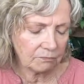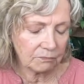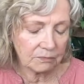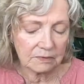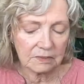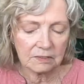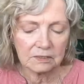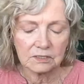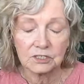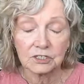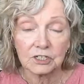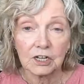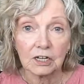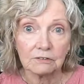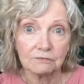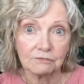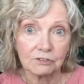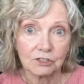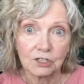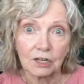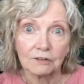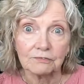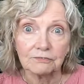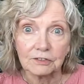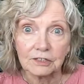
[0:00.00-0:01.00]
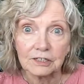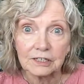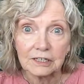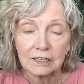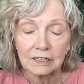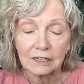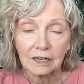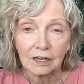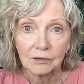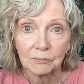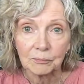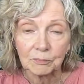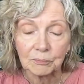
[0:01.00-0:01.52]
instead of
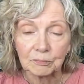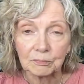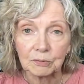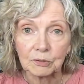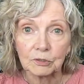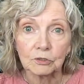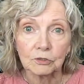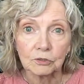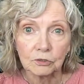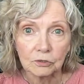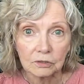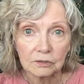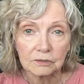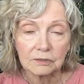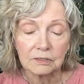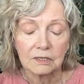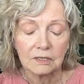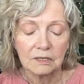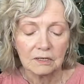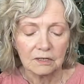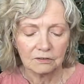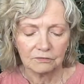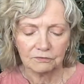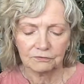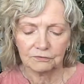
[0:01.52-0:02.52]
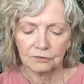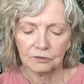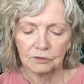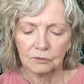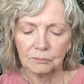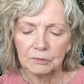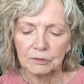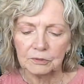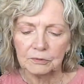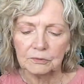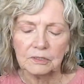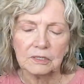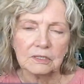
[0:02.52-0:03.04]
shuffling, I pulled full
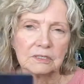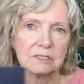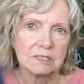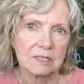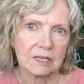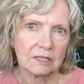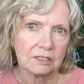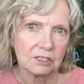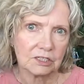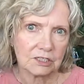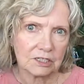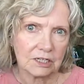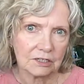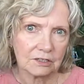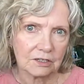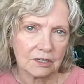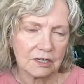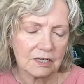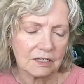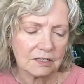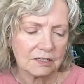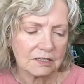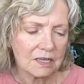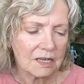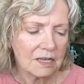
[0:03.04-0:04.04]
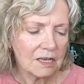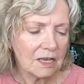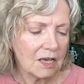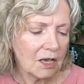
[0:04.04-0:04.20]
moon in Sagittarius.